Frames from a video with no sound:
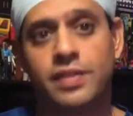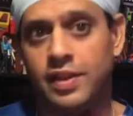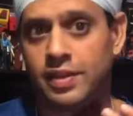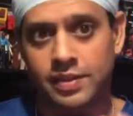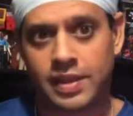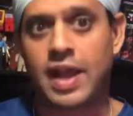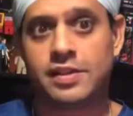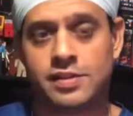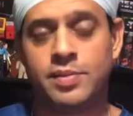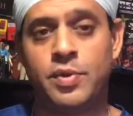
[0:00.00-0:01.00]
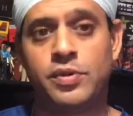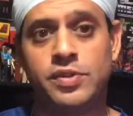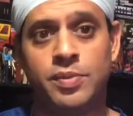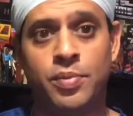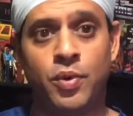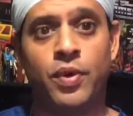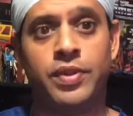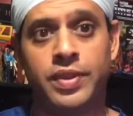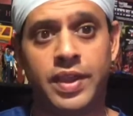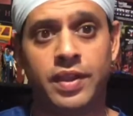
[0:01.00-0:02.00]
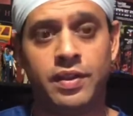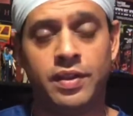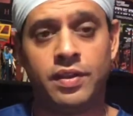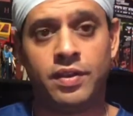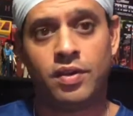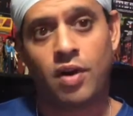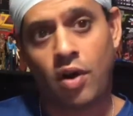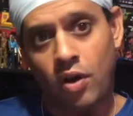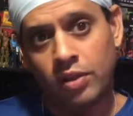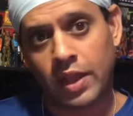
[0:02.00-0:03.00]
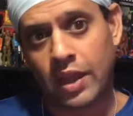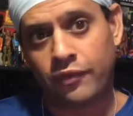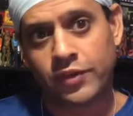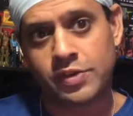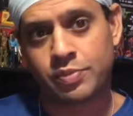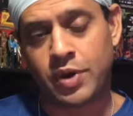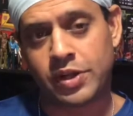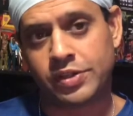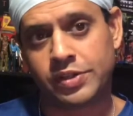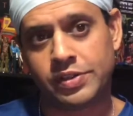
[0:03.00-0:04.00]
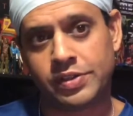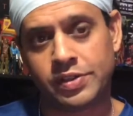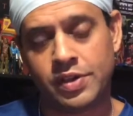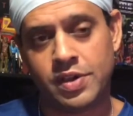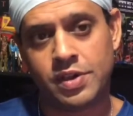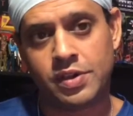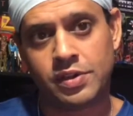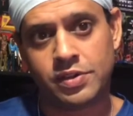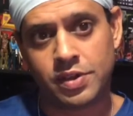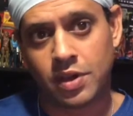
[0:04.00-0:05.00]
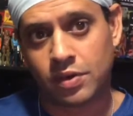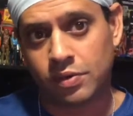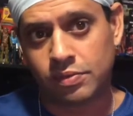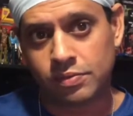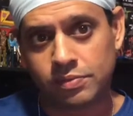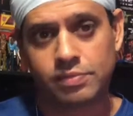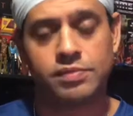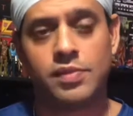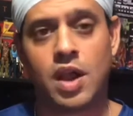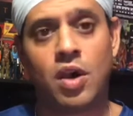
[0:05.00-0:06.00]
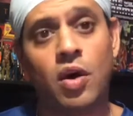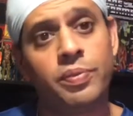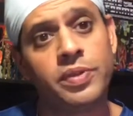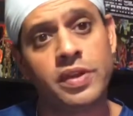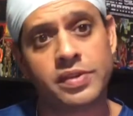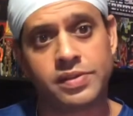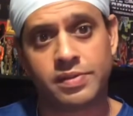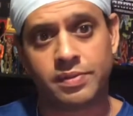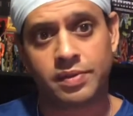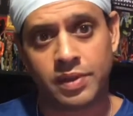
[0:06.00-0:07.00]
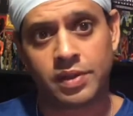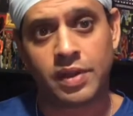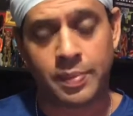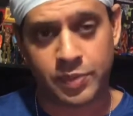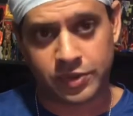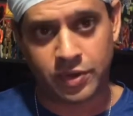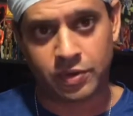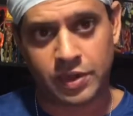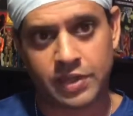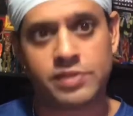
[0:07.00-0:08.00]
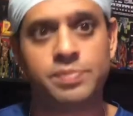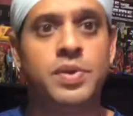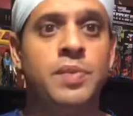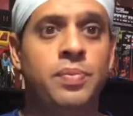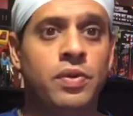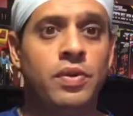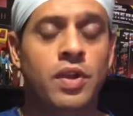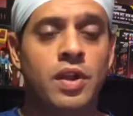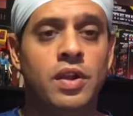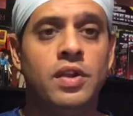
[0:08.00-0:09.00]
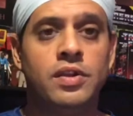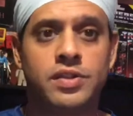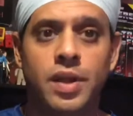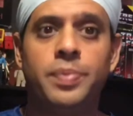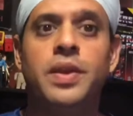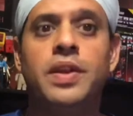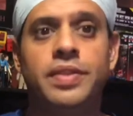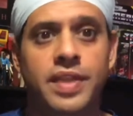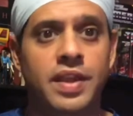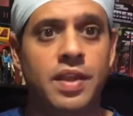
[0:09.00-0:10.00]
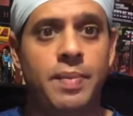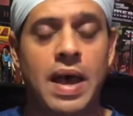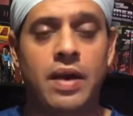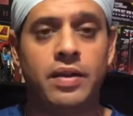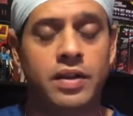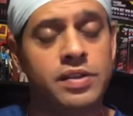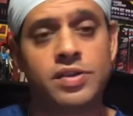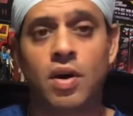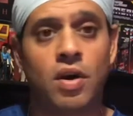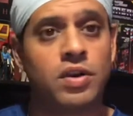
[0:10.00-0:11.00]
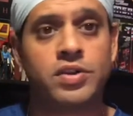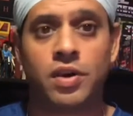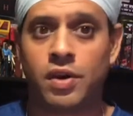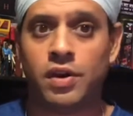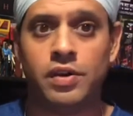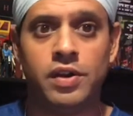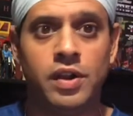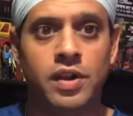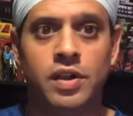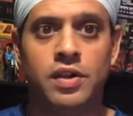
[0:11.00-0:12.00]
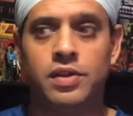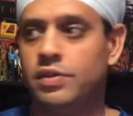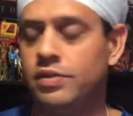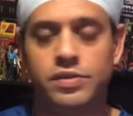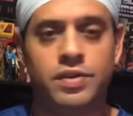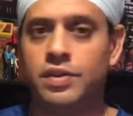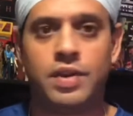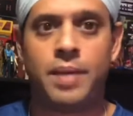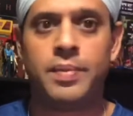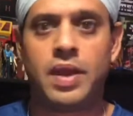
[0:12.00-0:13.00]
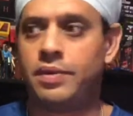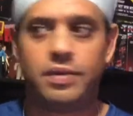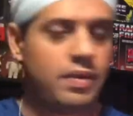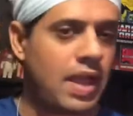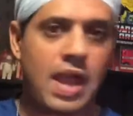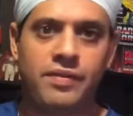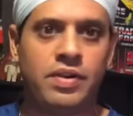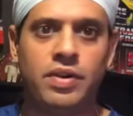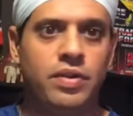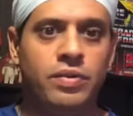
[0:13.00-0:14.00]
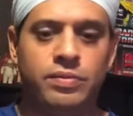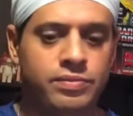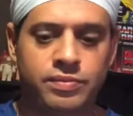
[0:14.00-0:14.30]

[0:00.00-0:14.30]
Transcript: then that's the most important thing. All life is precious. So I hope this little episode gives people something to think about. And it's a heart-to-heart. I'm not having